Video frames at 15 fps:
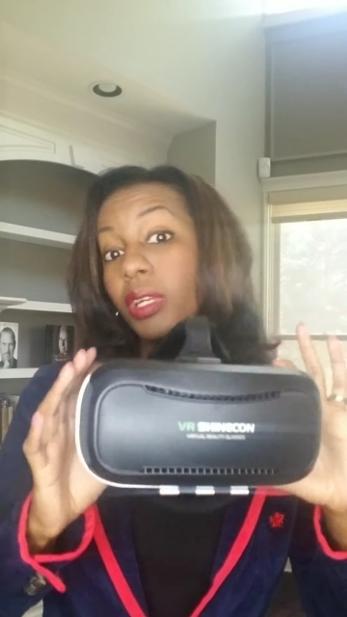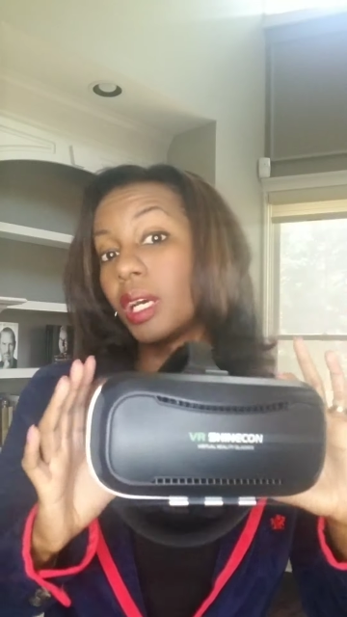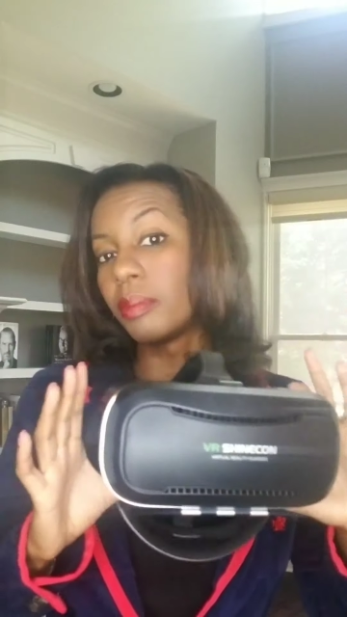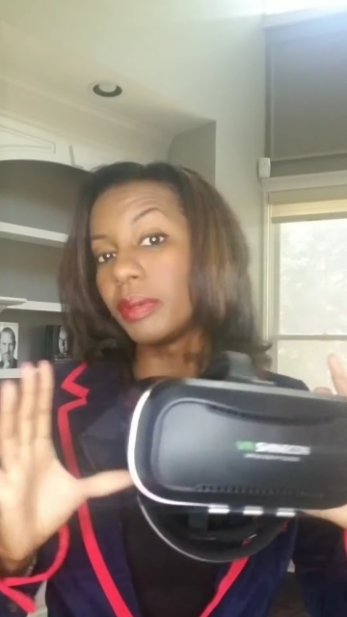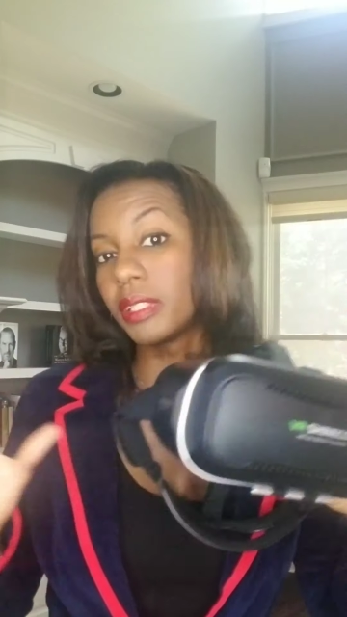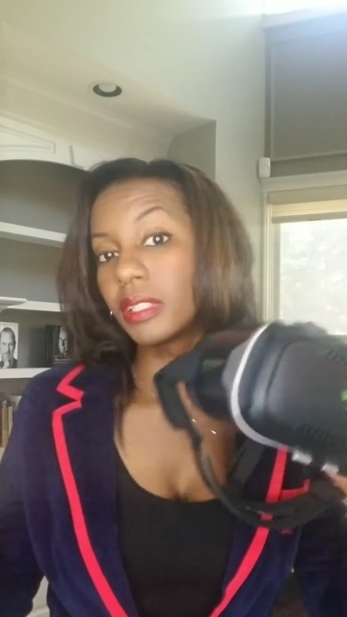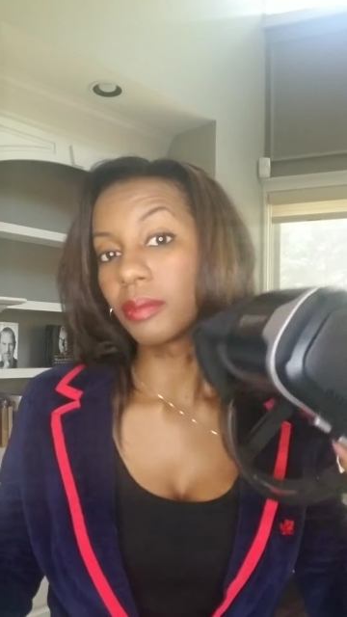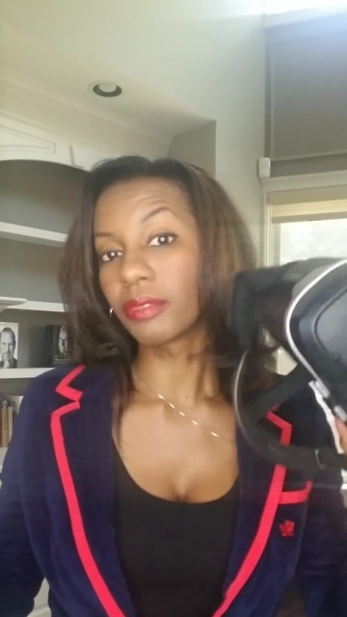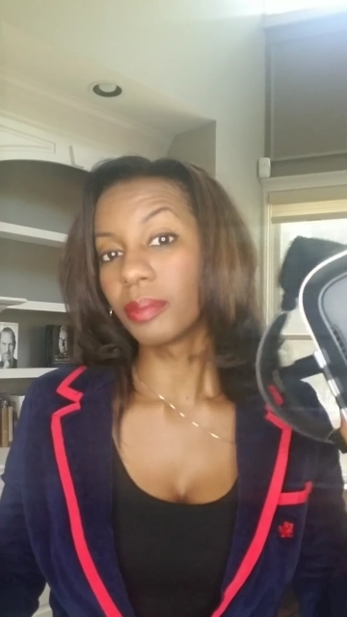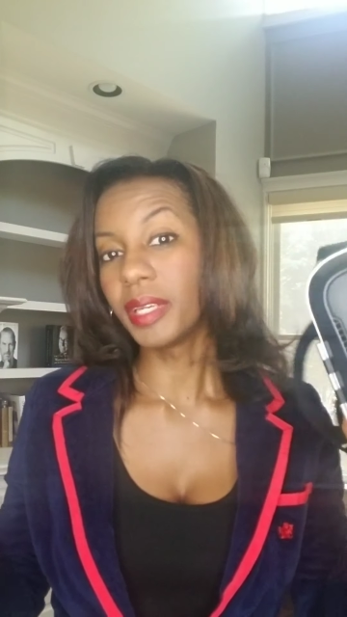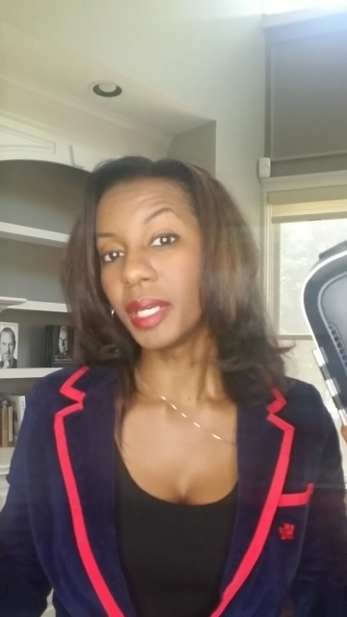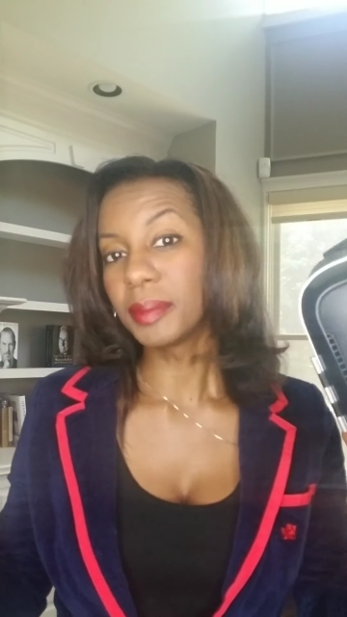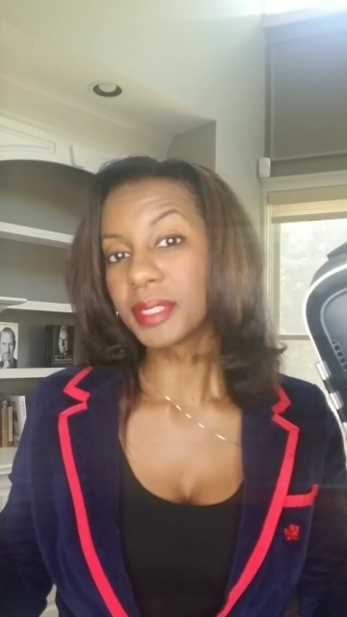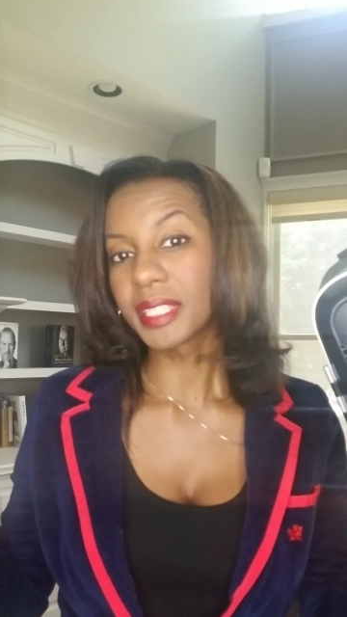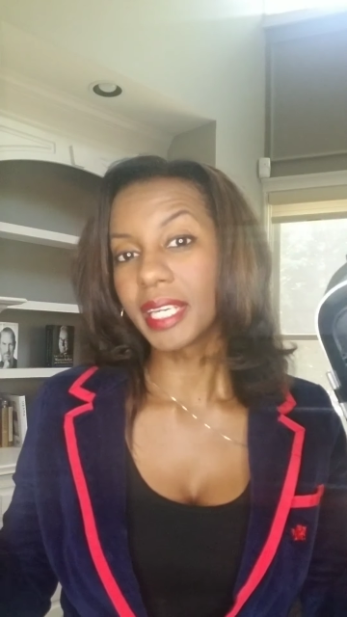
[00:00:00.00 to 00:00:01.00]
I picked up from
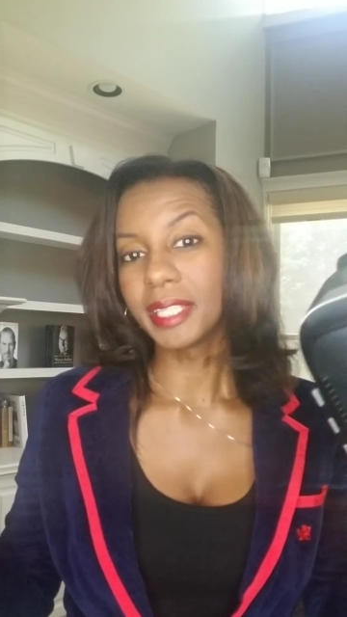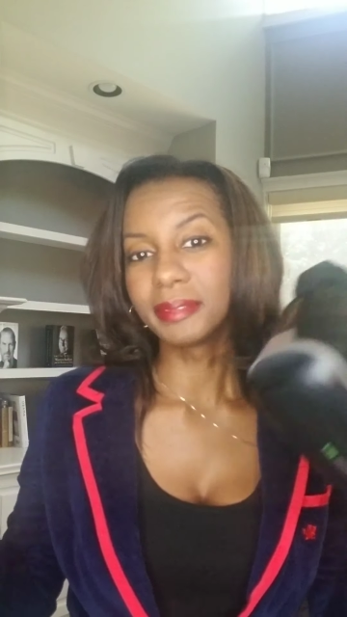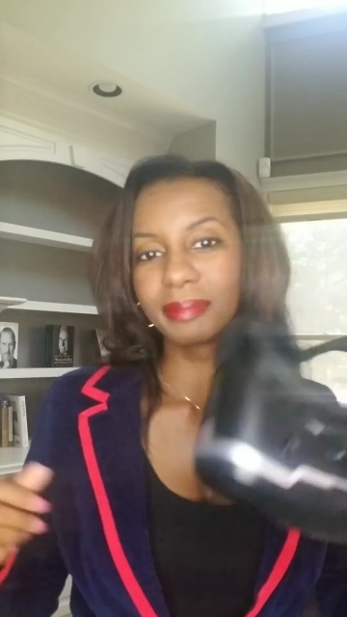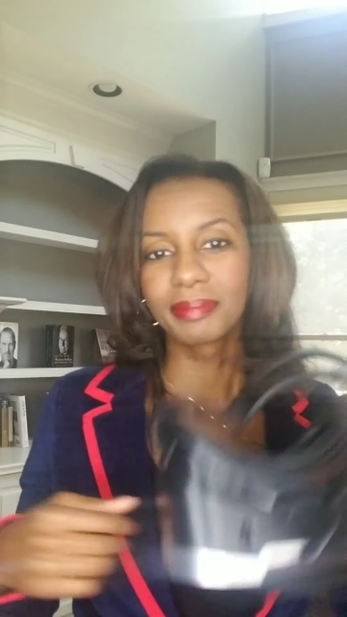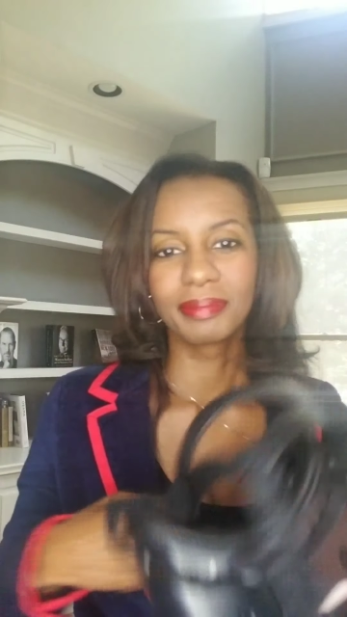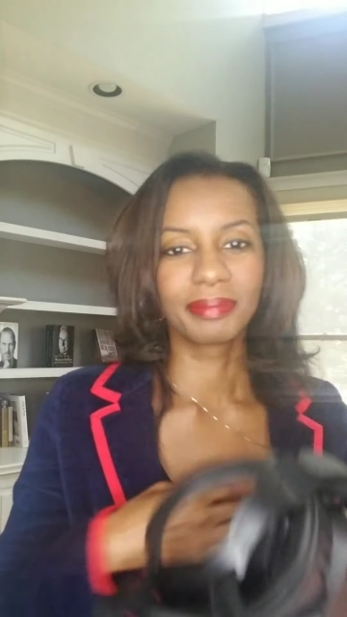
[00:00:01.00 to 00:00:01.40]
Amazon.